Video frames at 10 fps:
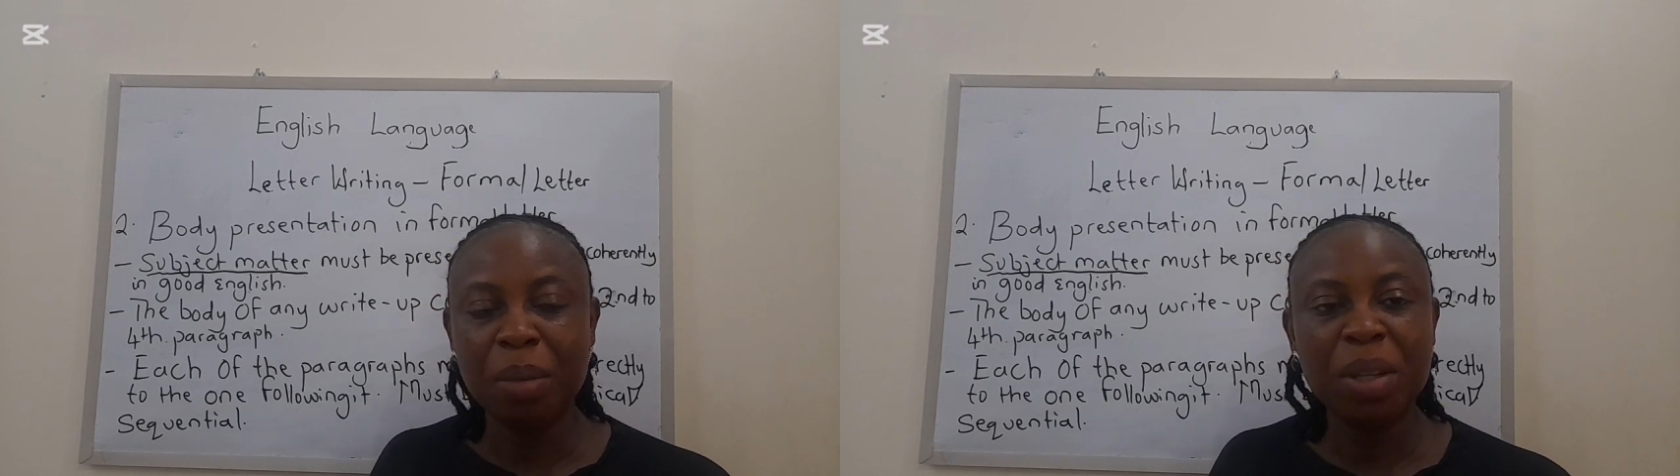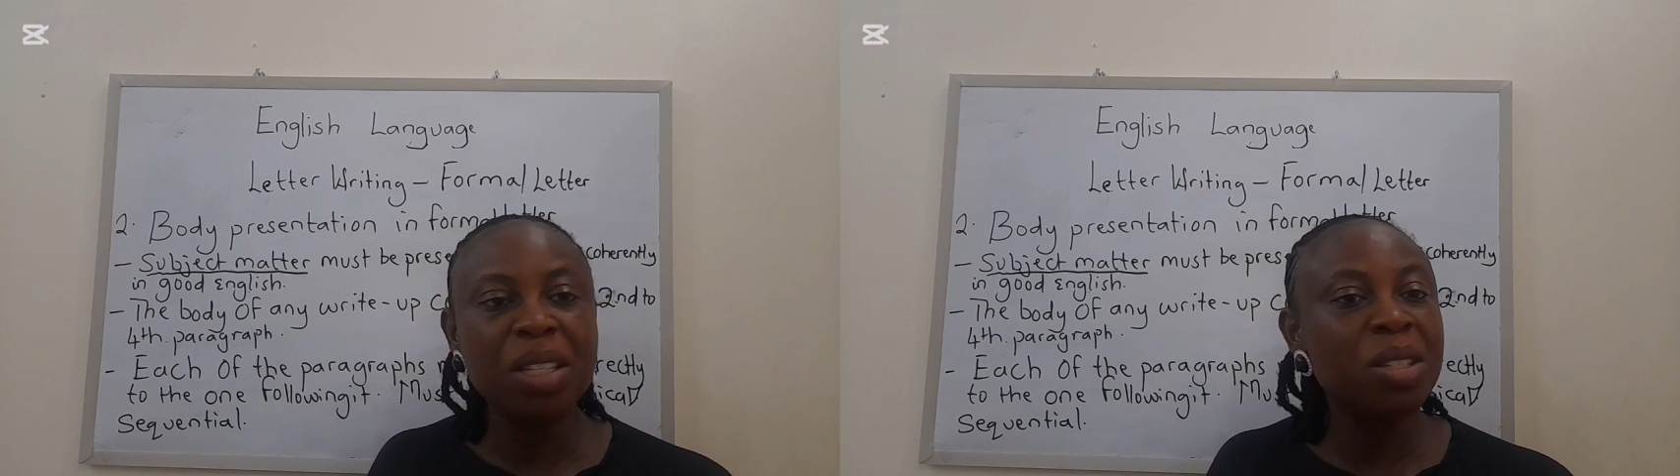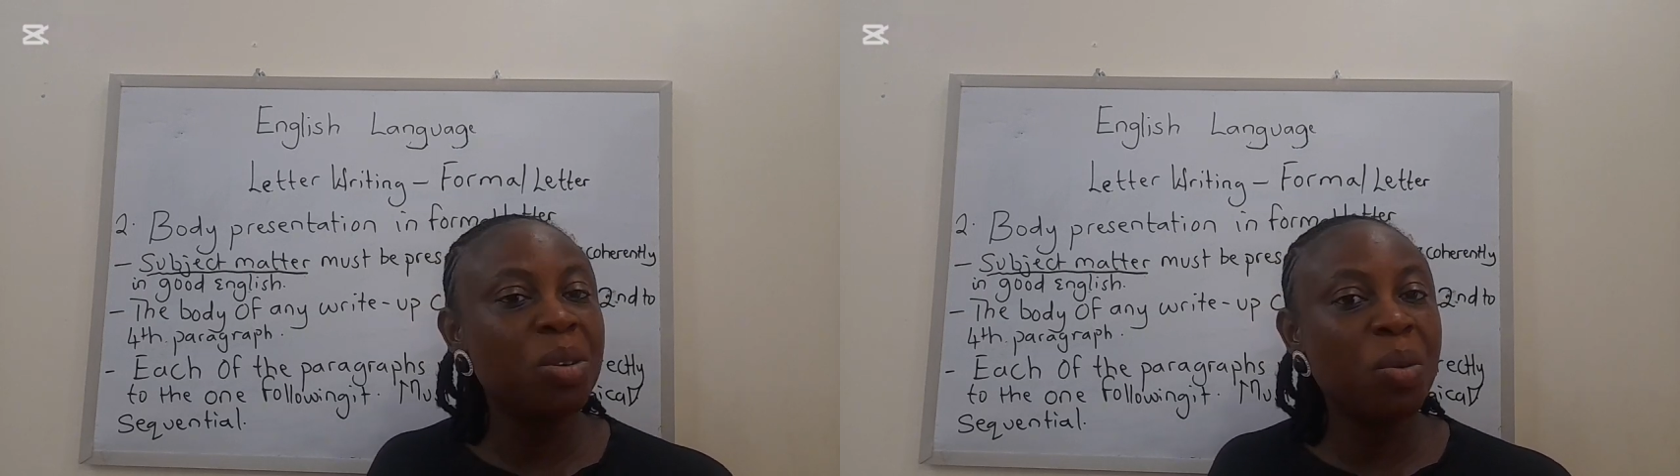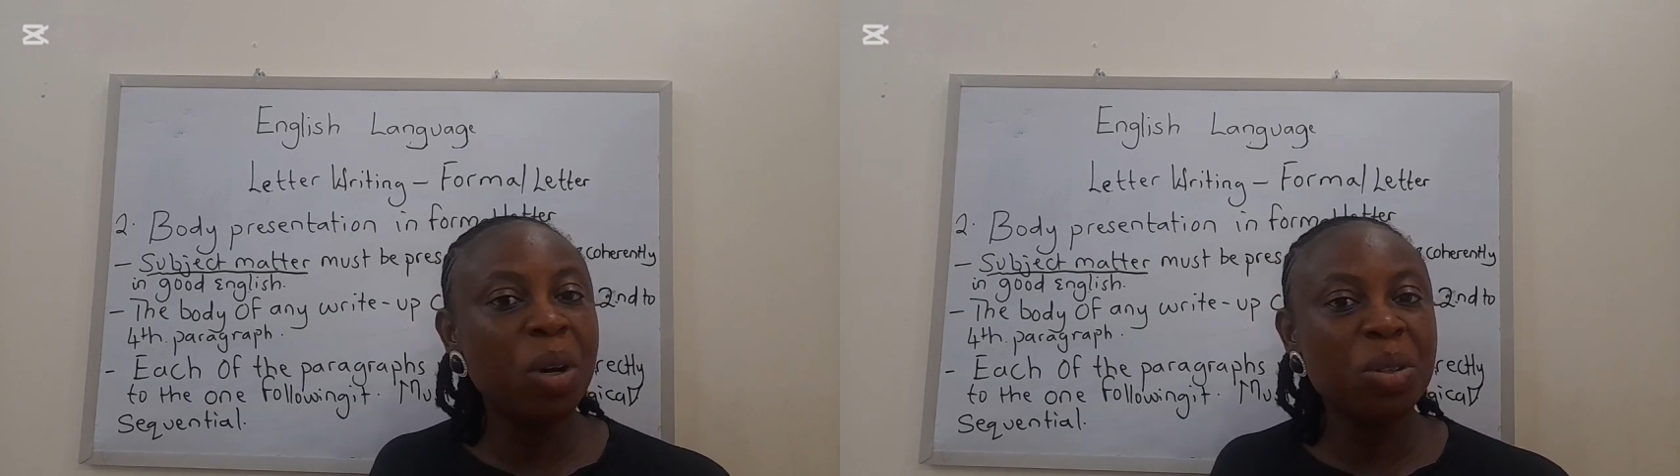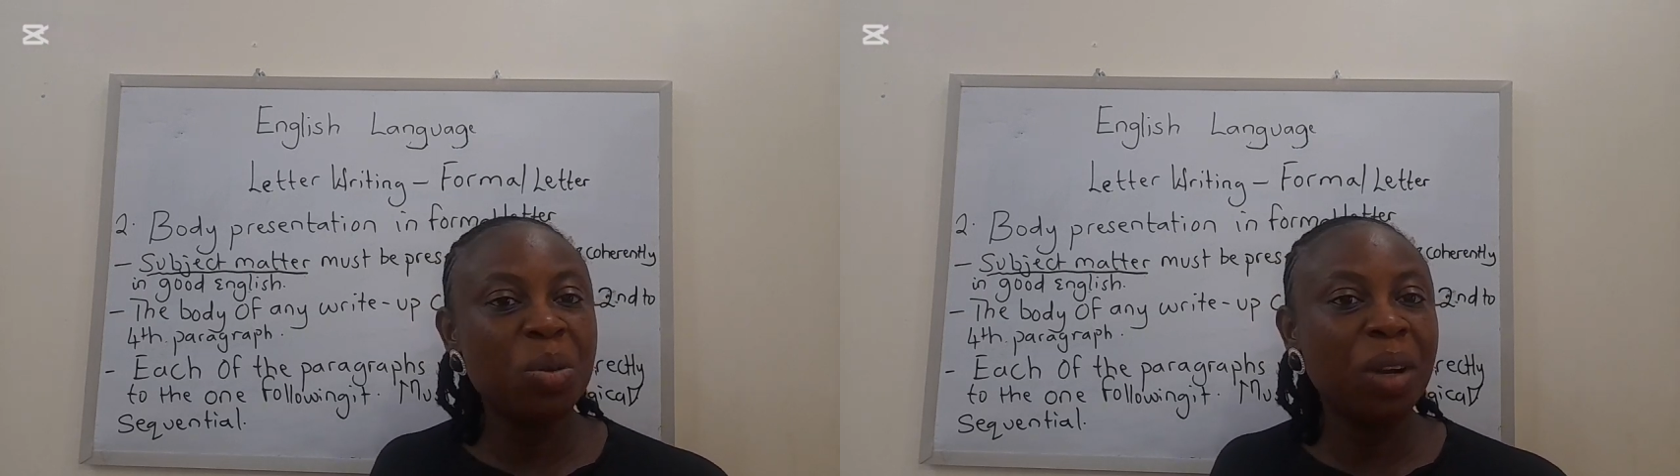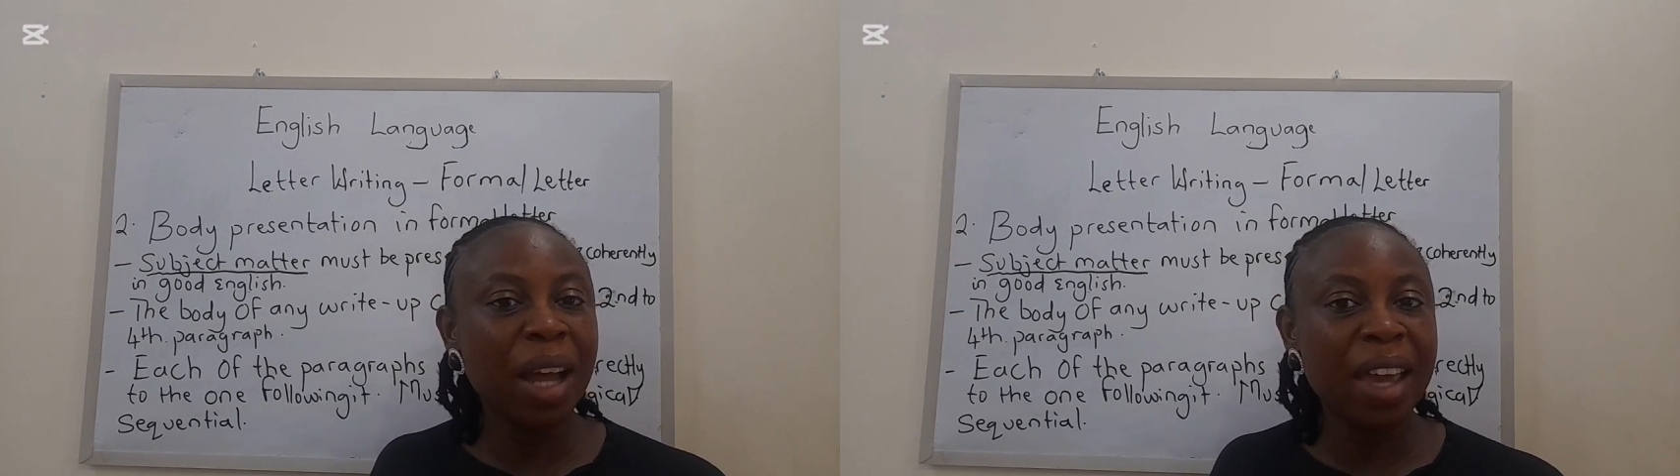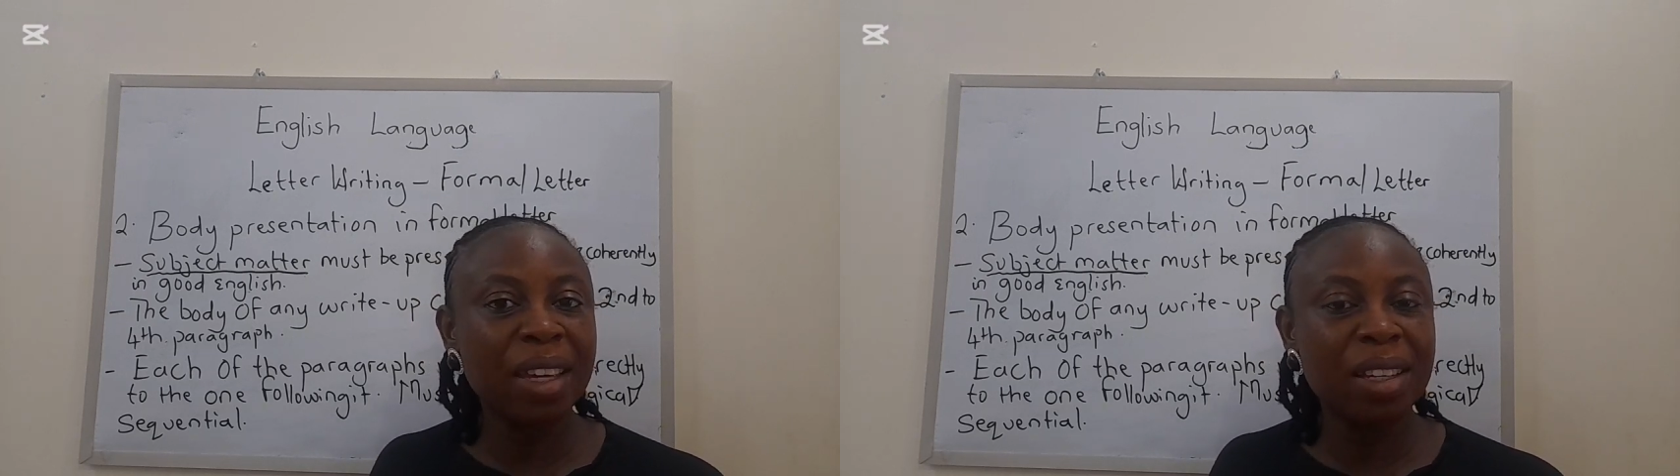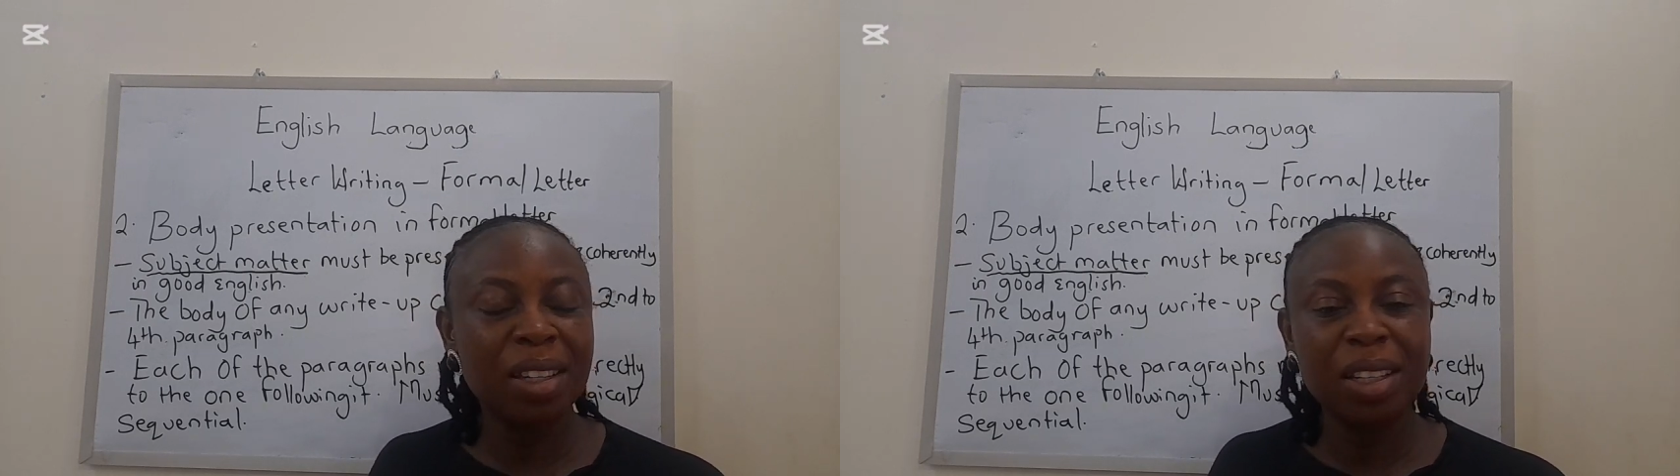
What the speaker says: Please do well to like,